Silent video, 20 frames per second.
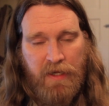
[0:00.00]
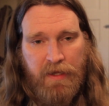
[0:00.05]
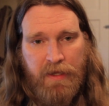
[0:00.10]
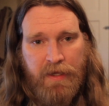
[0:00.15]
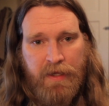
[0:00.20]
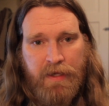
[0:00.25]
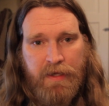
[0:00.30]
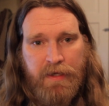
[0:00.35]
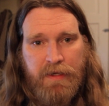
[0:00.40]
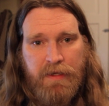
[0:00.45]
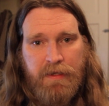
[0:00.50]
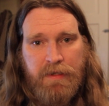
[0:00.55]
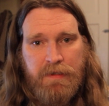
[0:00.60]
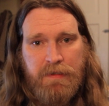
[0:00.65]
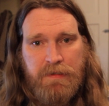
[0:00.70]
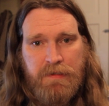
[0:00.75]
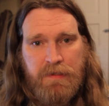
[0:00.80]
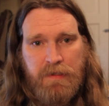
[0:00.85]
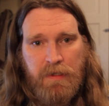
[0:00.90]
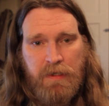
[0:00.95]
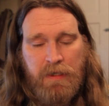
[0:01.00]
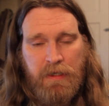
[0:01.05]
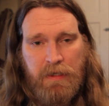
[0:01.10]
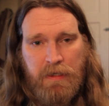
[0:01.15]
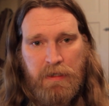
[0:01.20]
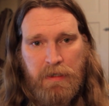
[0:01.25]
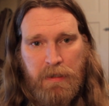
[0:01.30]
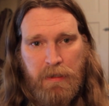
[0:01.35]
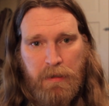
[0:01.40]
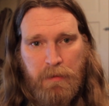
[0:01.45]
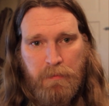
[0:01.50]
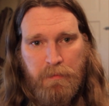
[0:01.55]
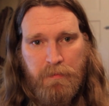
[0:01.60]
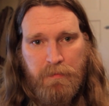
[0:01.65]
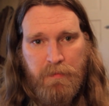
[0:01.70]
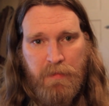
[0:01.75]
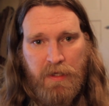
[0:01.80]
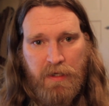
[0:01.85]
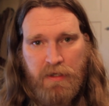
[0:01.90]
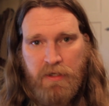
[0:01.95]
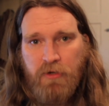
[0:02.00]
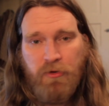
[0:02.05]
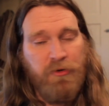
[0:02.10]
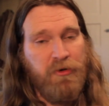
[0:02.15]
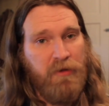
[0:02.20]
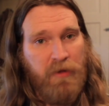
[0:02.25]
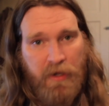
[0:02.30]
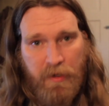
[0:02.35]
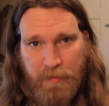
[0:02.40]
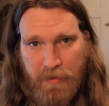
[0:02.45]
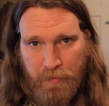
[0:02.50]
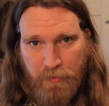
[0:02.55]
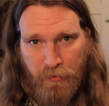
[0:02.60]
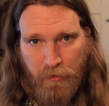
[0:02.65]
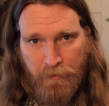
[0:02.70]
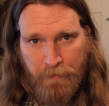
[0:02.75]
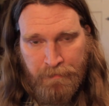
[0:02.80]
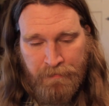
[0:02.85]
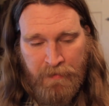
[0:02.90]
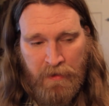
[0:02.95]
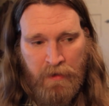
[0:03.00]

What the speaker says: and it killed a lot of people,